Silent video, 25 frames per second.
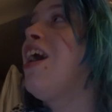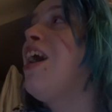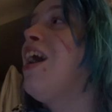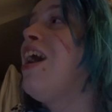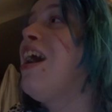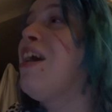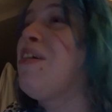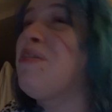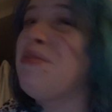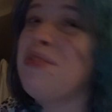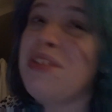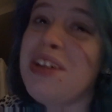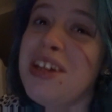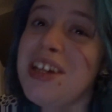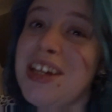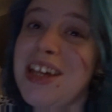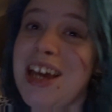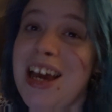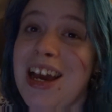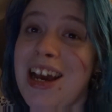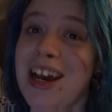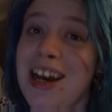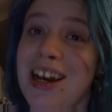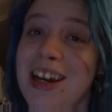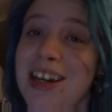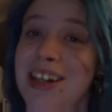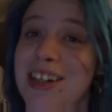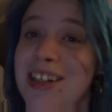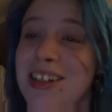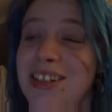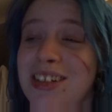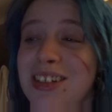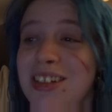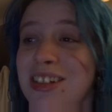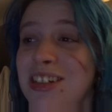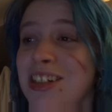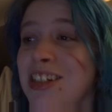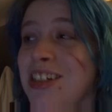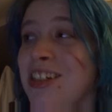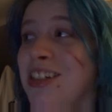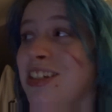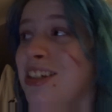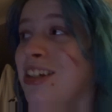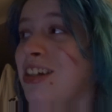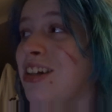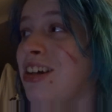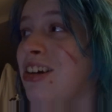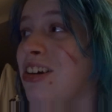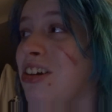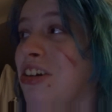I wouldn't care.
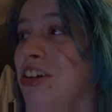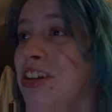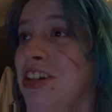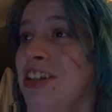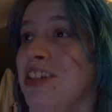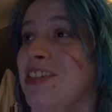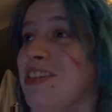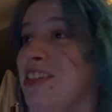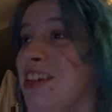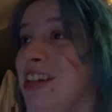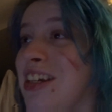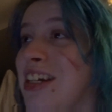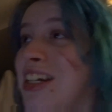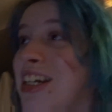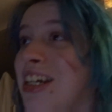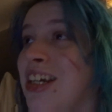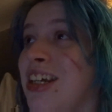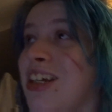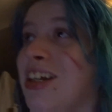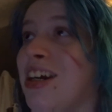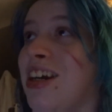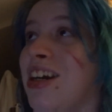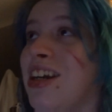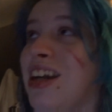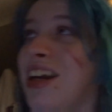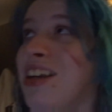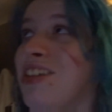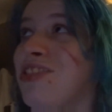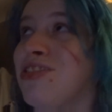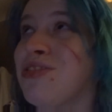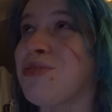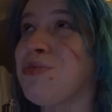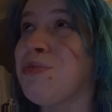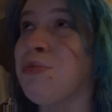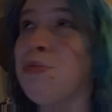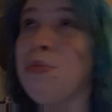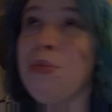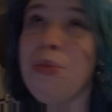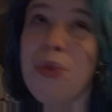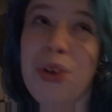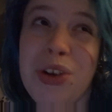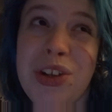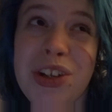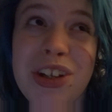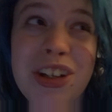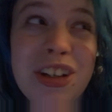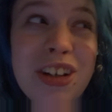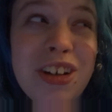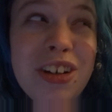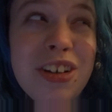Honestly, I just
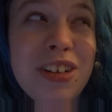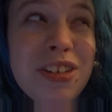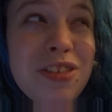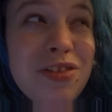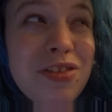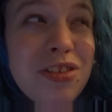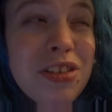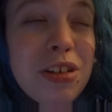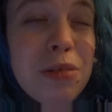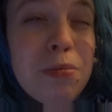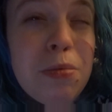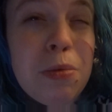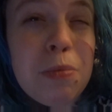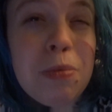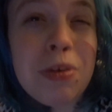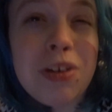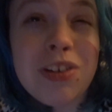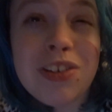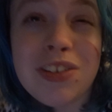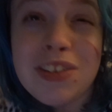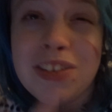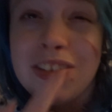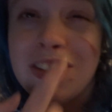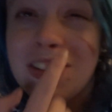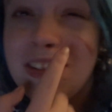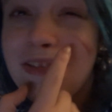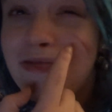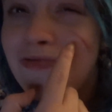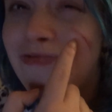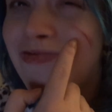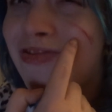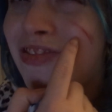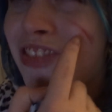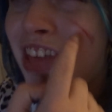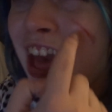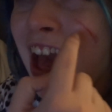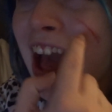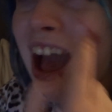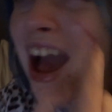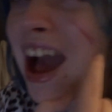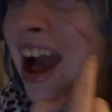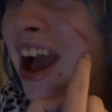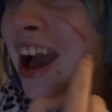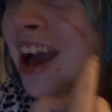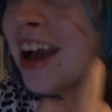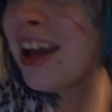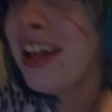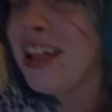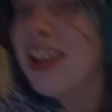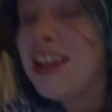wouldn't. But because it's
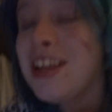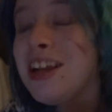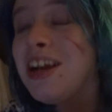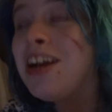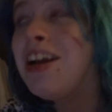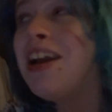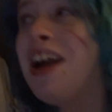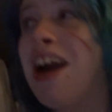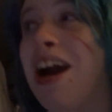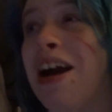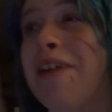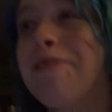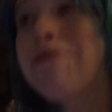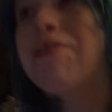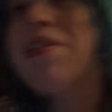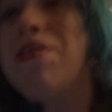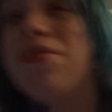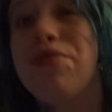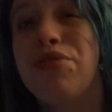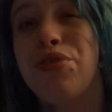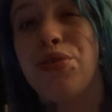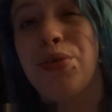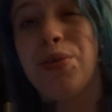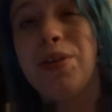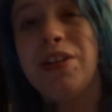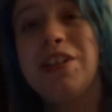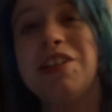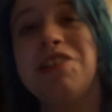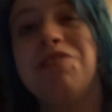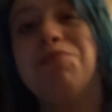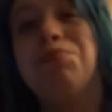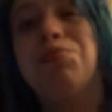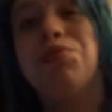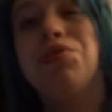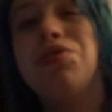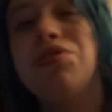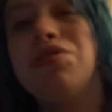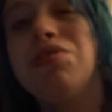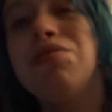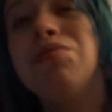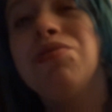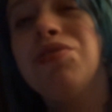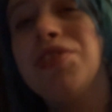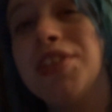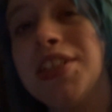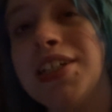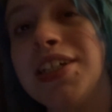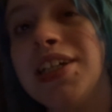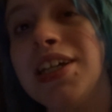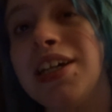there and I have no choice but to
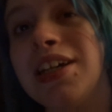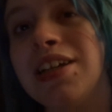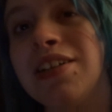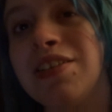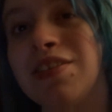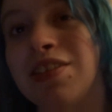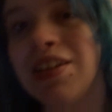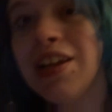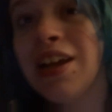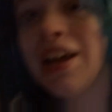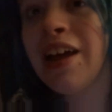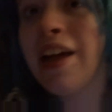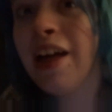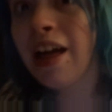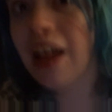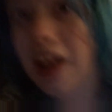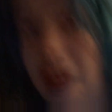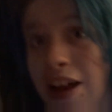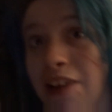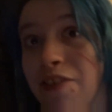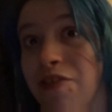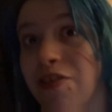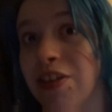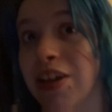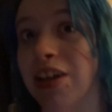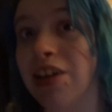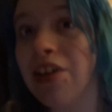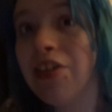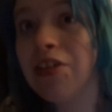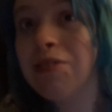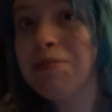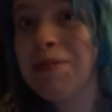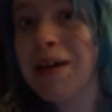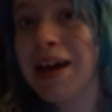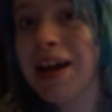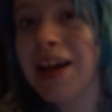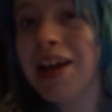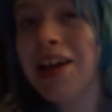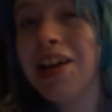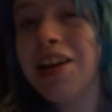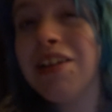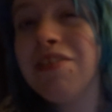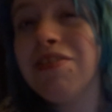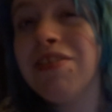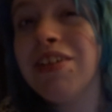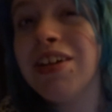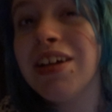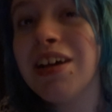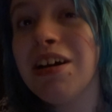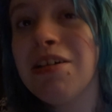see it and feel the pain of
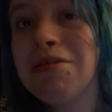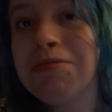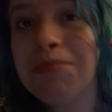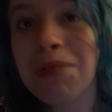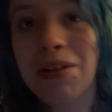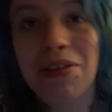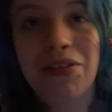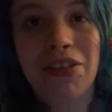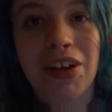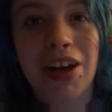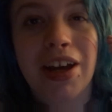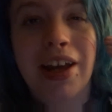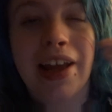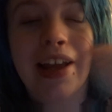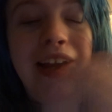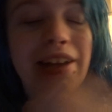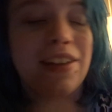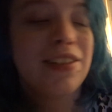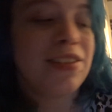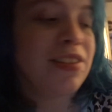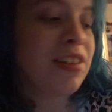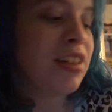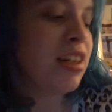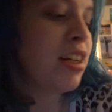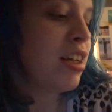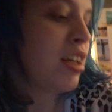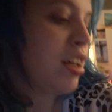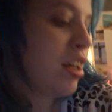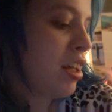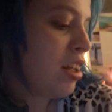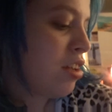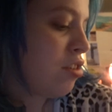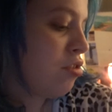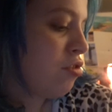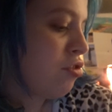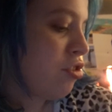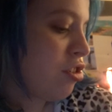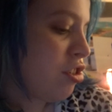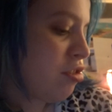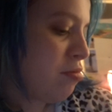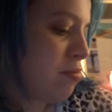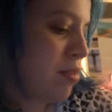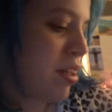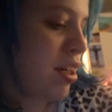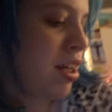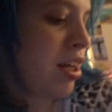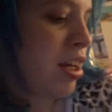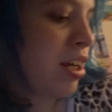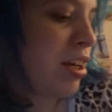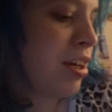it on my face. Trust
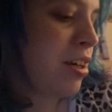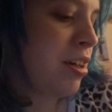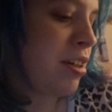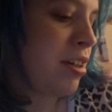me,